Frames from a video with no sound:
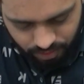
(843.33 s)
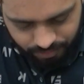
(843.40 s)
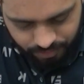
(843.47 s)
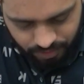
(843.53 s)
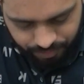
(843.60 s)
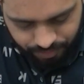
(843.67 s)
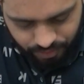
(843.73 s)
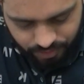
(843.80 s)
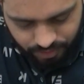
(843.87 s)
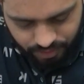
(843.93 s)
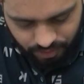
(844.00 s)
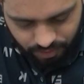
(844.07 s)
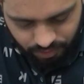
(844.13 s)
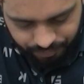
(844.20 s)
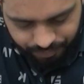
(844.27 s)
position
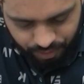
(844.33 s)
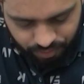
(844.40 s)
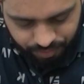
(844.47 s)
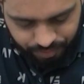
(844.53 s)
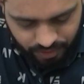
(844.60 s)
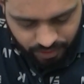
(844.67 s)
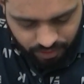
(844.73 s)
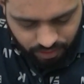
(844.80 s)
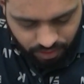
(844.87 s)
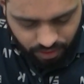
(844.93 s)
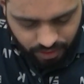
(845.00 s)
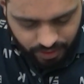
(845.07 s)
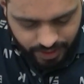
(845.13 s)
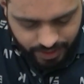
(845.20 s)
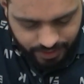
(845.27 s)
of pupil
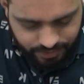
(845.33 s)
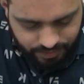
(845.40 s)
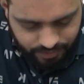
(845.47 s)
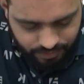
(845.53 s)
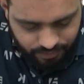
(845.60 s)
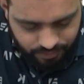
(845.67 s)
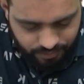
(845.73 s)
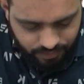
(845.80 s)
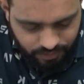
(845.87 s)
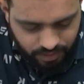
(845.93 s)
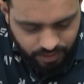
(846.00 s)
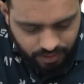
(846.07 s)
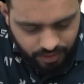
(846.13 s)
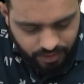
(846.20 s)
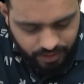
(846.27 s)
called as?
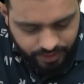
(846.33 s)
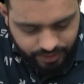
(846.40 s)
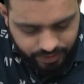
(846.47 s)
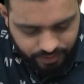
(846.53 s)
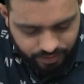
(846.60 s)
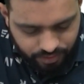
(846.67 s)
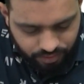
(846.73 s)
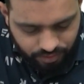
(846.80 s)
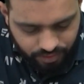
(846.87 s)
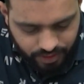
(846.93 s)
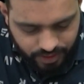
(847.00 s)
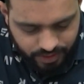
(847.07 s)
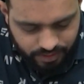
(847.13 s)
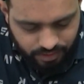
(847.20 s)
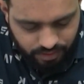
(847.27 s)
It is known
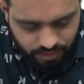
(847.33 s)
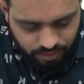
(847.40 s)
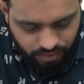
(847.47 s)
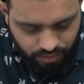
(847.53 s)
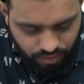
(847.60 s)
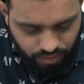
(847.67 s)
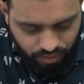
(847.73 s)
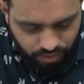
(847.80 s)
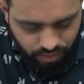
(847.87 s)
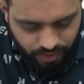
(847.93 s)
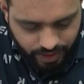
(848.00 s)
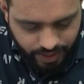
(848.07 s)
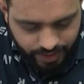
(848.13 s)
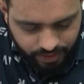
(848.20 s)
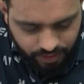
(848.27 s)
as
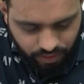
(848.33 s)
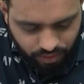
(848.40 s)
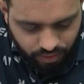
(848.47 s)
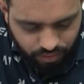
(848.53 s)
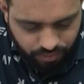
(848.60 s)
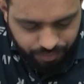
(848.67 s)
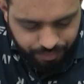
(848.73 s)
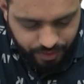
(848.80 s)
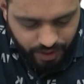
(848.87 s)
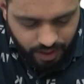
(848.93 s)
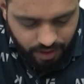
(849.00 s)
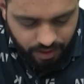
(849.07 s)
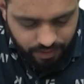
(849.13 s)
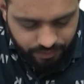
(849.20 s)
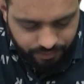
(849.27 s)
chorectopia.
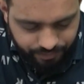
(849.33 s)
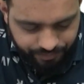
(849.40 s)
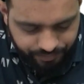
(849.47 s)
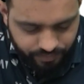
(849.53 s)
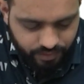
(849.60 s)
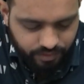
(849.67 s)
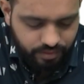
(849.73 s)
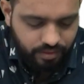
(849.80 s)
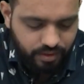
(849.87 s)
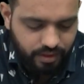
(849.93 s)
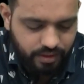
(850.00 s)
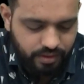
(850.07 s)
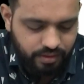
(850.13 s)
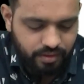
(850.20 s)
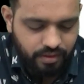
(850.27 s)
Okay,
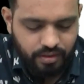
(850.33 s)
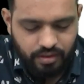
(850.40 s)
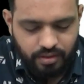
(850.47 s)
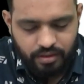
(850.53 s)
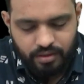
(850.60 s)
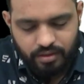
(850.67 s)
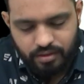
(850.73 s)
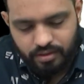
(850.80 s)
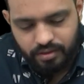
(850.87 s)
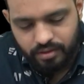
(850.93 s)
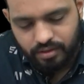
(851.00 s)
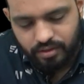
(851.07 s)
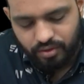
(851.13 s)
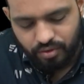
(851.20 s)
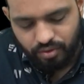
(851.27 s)

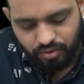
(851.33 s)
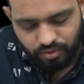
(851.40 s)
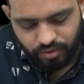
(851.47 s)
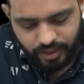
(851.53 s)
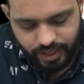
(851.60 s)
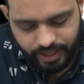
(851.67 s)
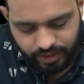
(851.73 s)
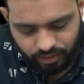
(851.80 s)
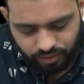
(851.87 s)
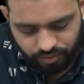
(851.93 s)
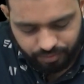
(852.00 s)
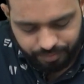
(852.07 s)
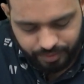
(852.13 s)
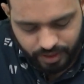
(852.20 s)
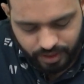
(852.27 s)

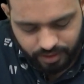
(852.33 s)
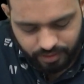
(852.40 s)
chorectopia.